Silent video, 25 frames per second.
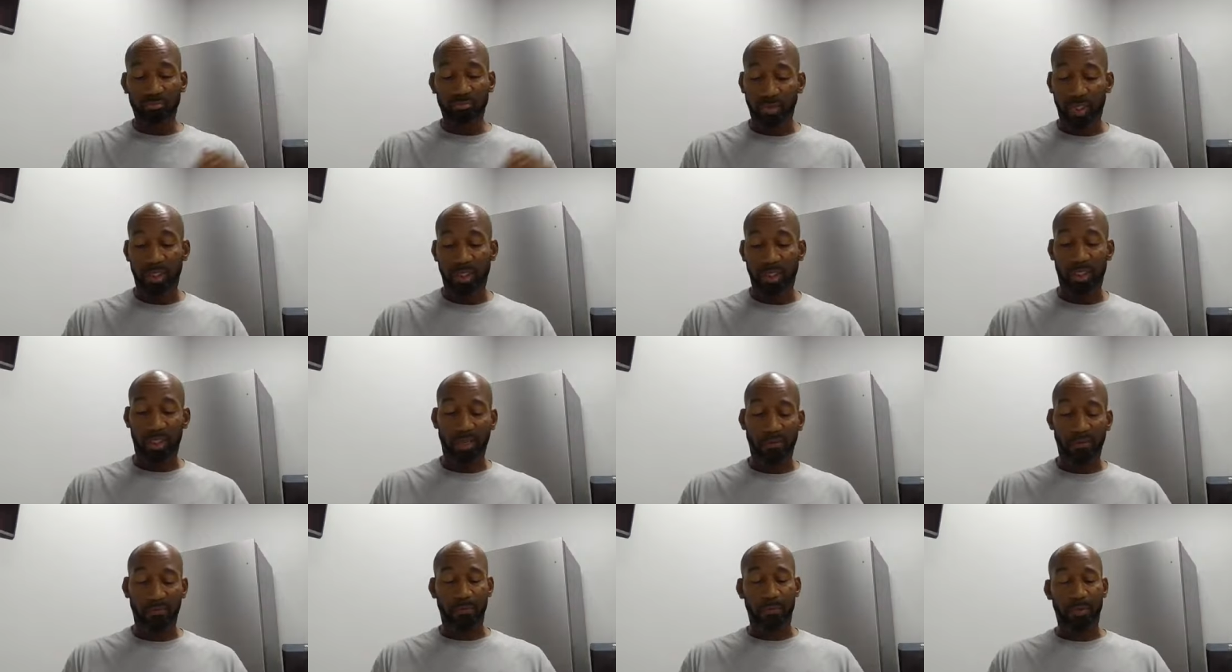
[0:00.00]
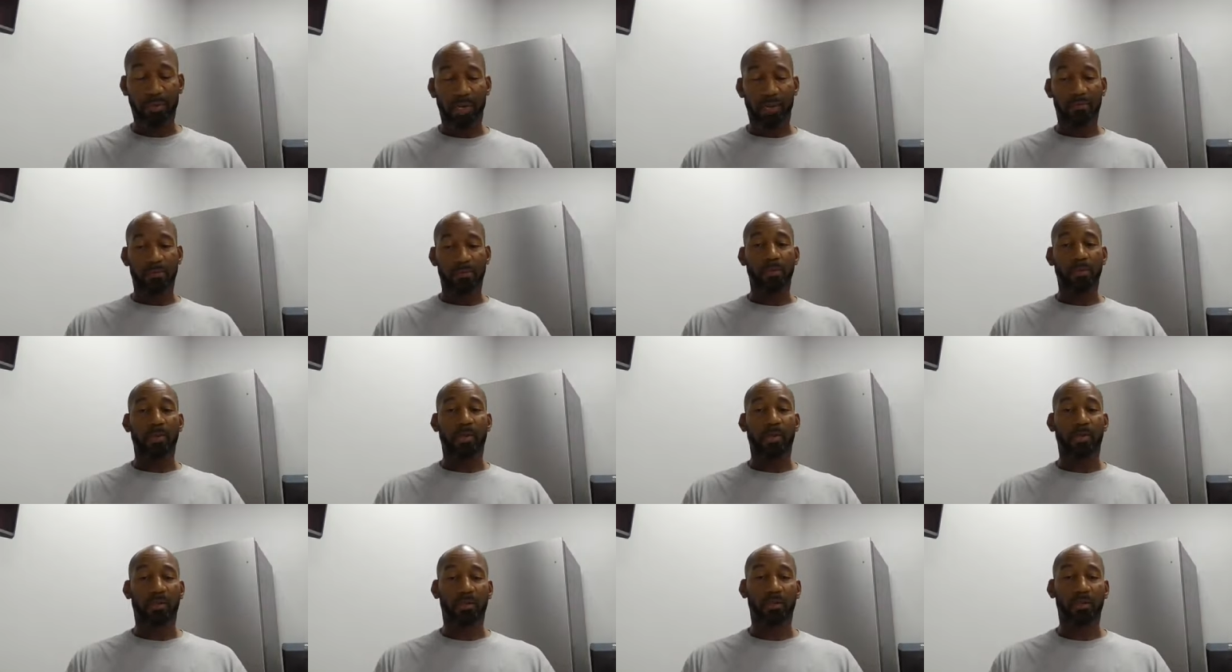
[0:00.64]
that the Nephilim gave
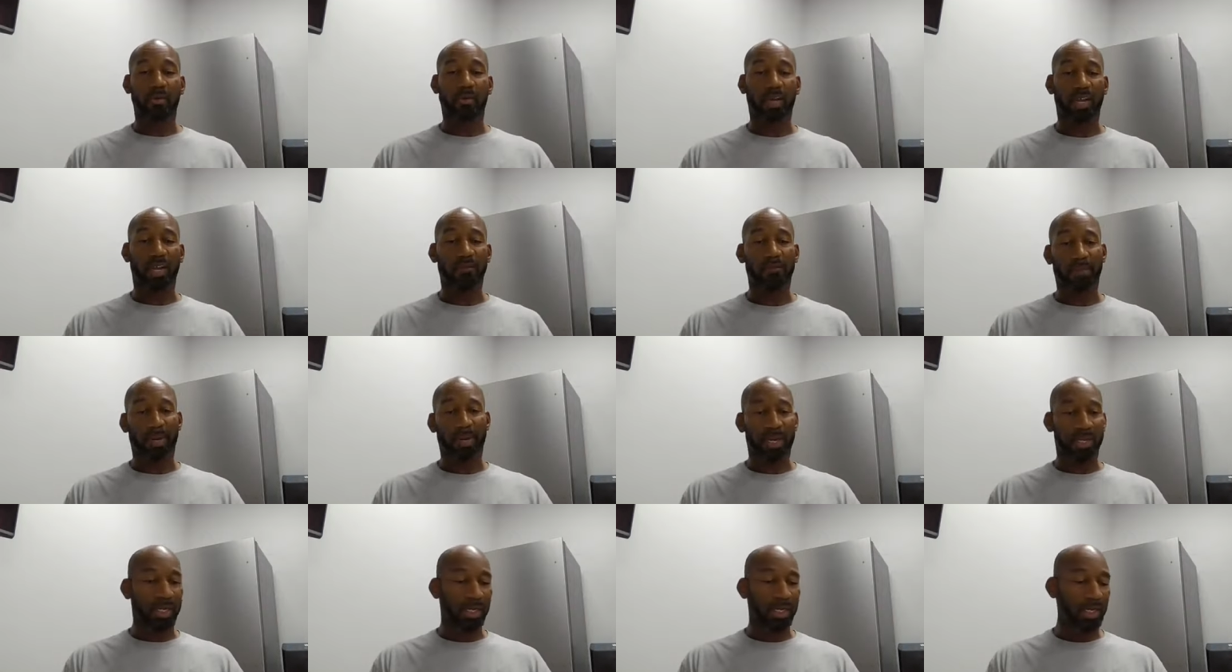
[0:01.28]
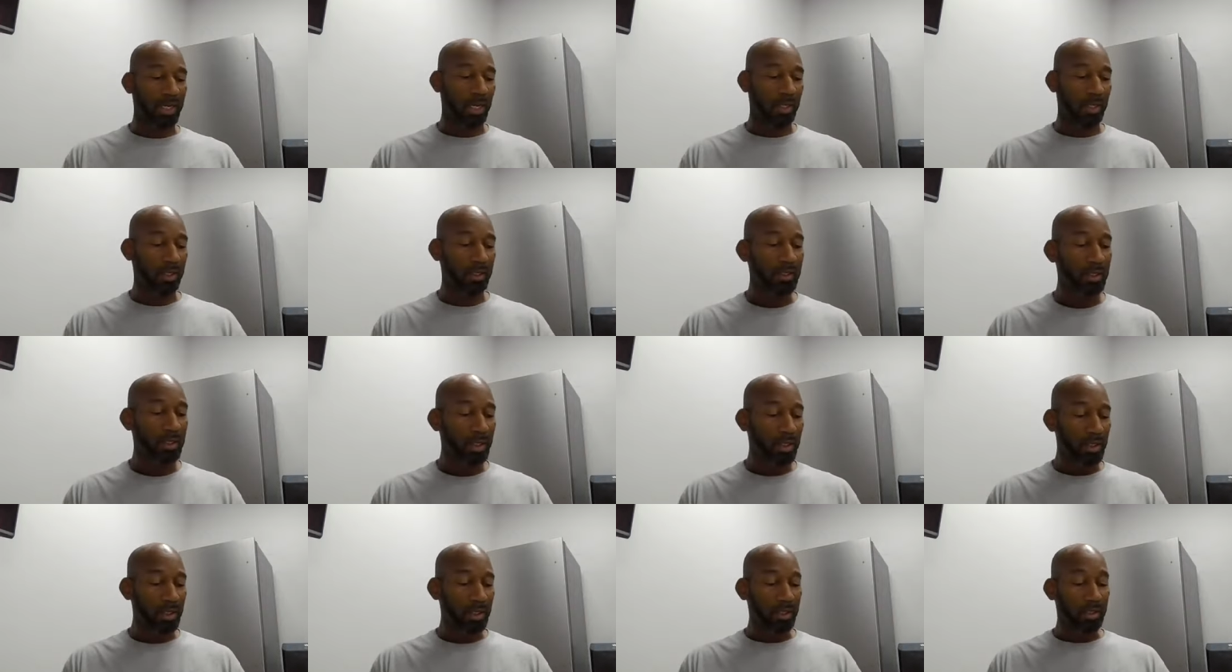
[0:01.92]
people, that, you know, gave man that kind of
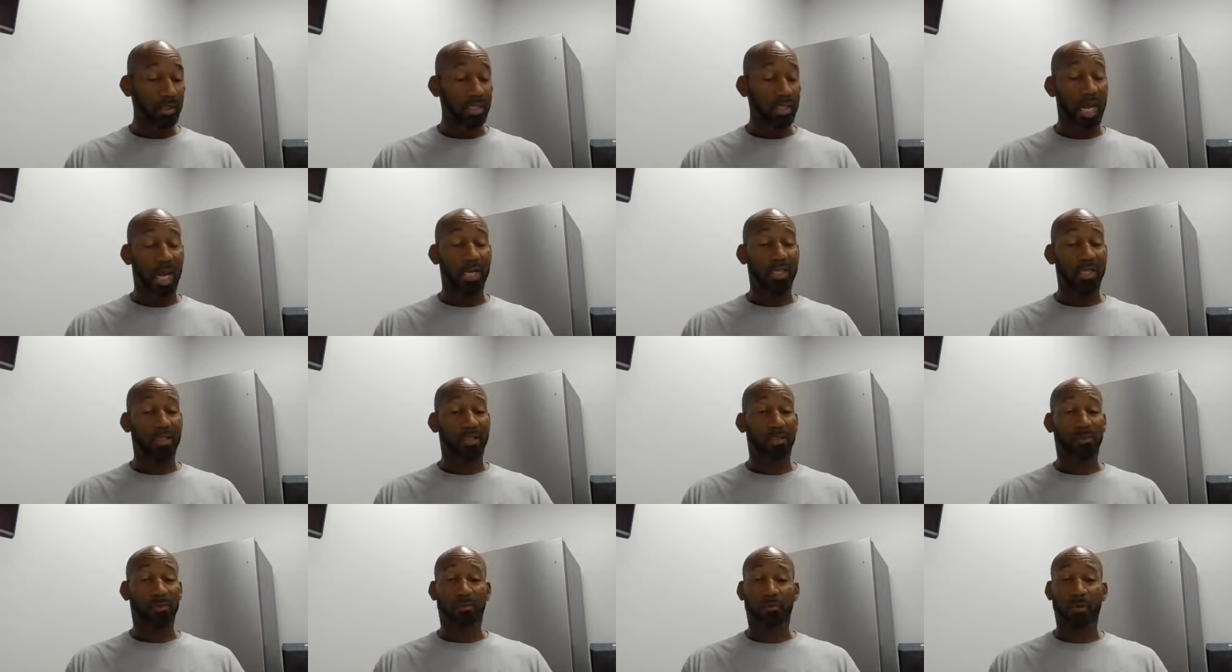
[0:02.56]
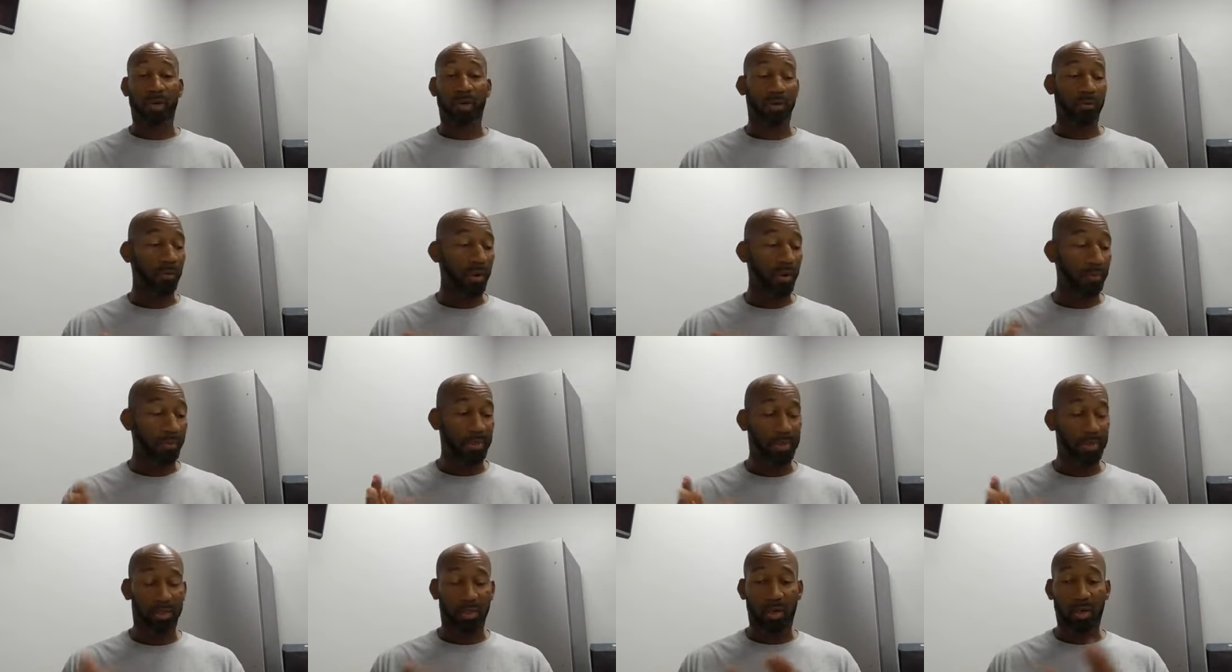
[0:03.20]
knowledge to create
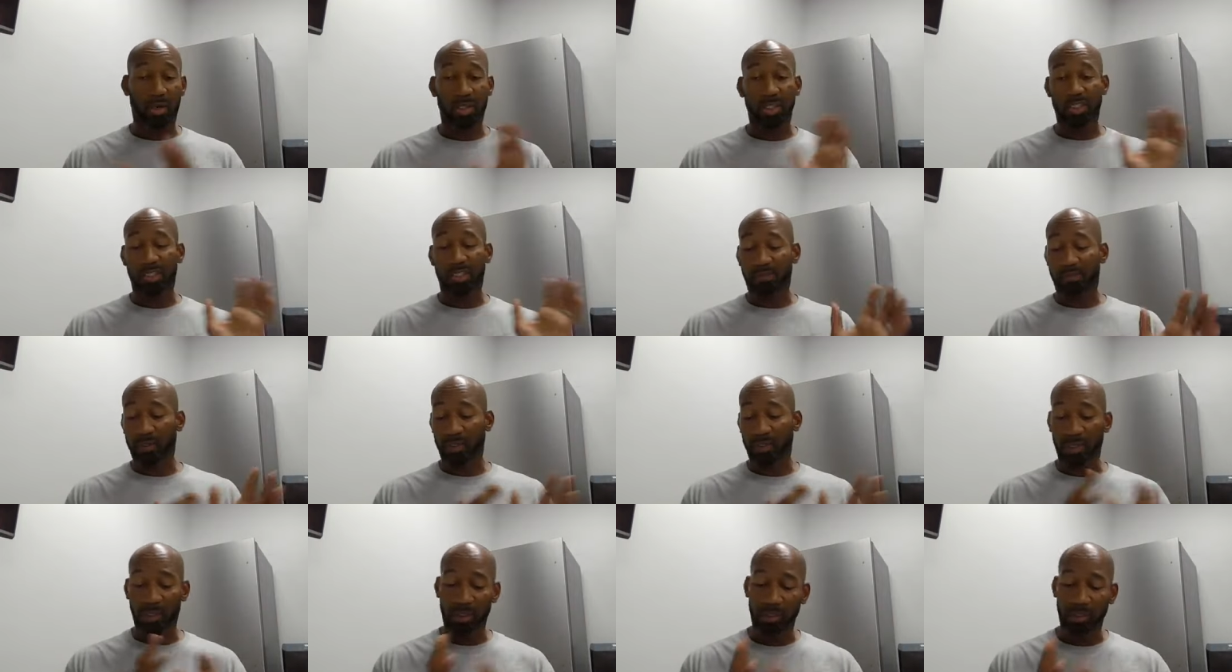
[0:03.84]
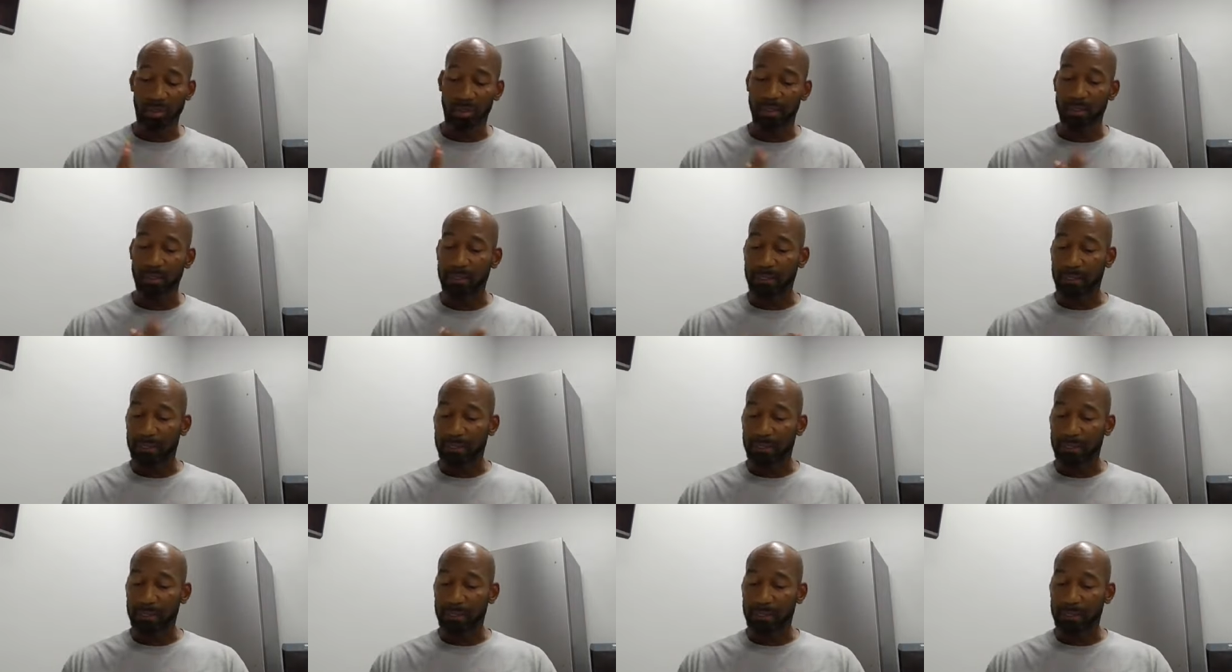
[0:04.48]
weapons and all these different things.